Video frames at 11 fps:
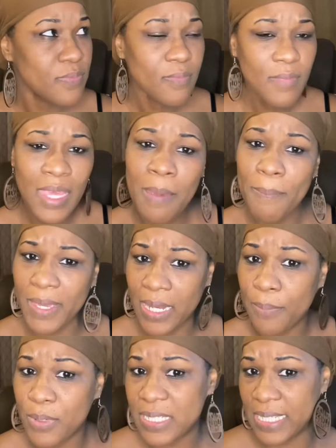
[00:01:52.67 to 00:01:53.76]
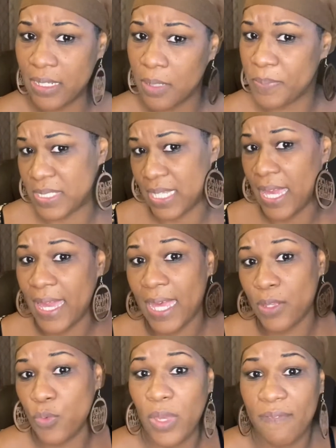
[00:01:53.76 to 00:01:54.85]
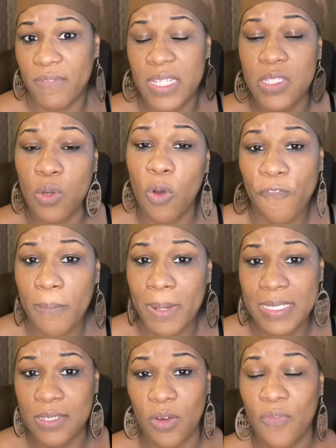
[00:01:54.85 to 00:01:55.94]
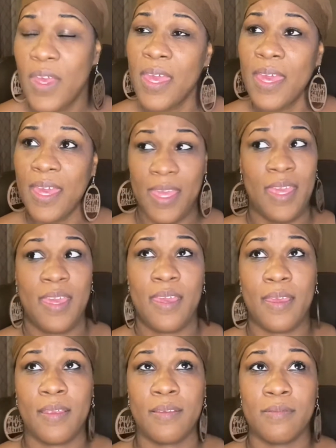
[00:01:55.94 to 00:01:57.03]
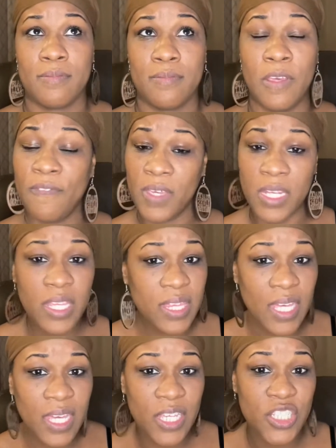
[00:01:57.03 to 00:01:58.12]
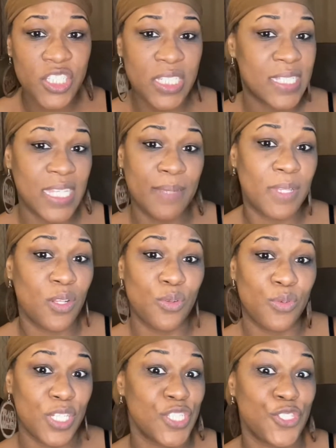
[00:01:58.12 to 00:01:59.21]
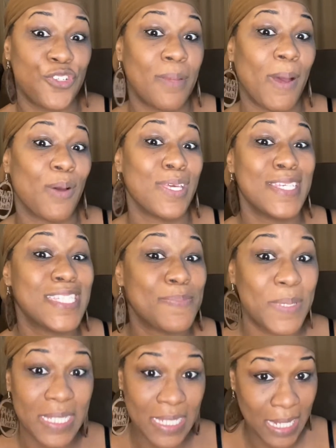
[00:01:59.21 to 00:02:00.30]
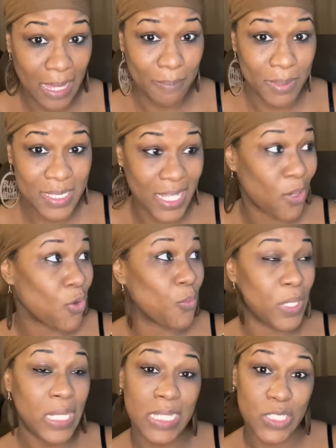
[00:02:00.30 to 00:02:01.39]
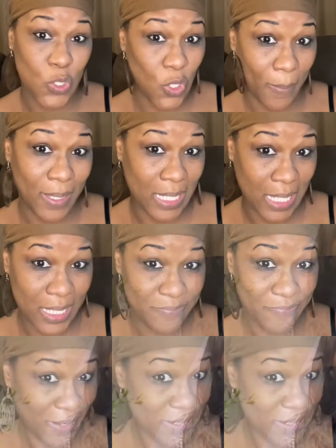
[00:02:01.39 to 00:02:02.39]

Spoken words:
and being able to stand up and say, hey, I do have things going for myself. And if anything, she seemed a little concerned about his spending habits. Like, oh, we need to talk about that, right?